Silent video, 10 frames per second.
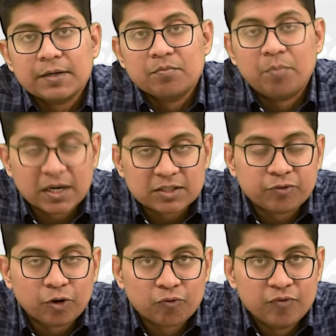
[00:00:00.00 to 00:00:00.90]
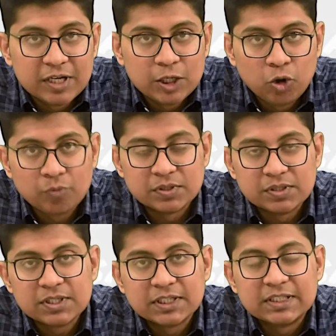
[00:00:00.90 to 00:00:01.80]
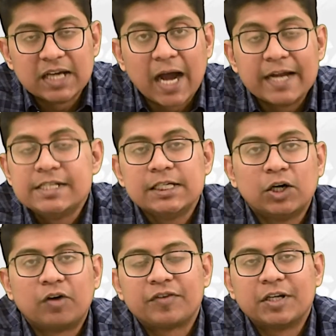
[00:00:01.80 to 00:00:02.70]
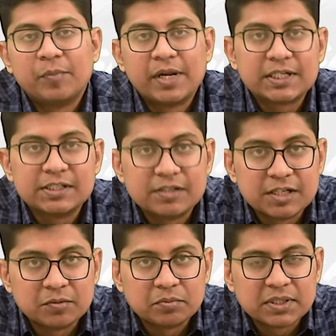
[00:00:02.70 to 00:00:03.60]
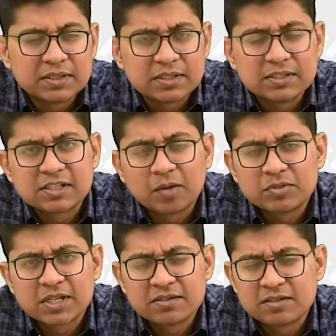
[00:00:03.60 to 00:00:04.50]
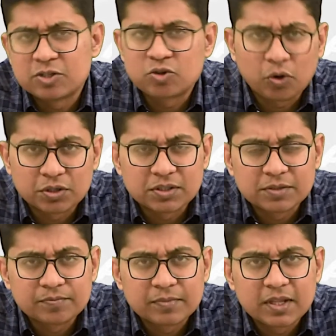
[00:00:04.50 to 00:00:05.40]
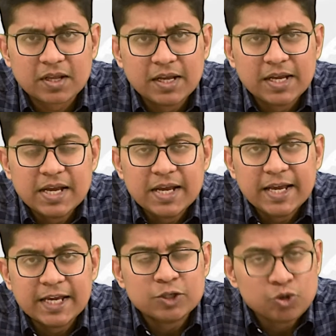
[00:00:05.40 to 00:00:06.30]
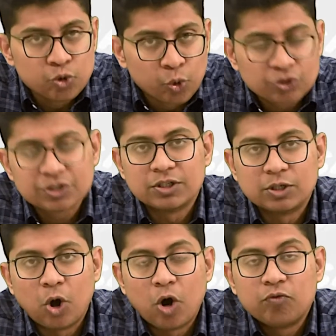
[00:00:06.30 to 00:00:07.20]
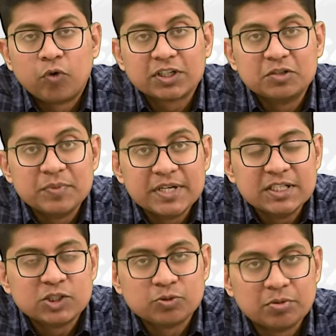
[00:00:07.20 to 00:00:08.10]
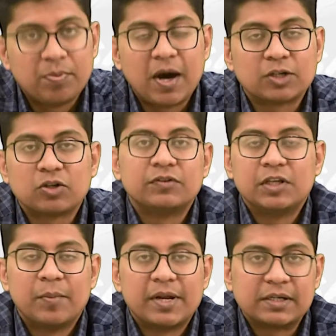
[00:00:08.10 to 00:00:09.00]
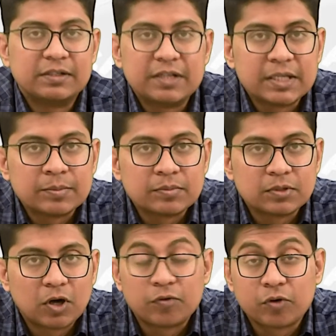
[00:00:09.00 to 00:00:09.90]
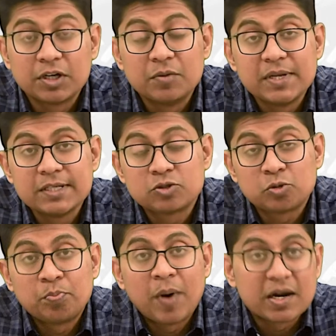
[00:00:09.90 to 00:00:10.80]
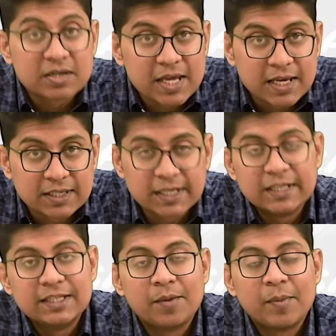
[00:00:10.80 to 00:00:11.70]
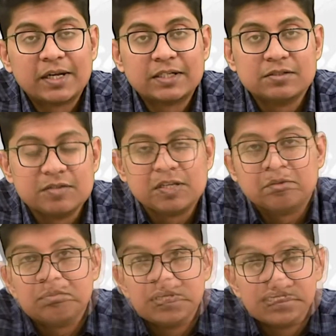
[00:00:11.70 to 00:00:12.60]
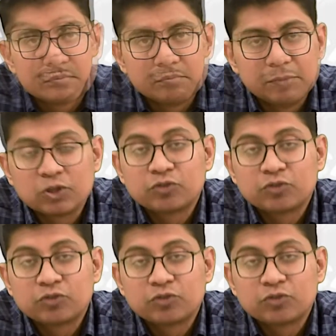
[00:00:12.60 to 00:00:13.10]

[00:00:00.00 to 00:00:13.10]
But for Willy Loman, the idea of an American dream is in some sense distorted. His notion of what it means to be part of the American dream, of what it means to partake in the American dream, because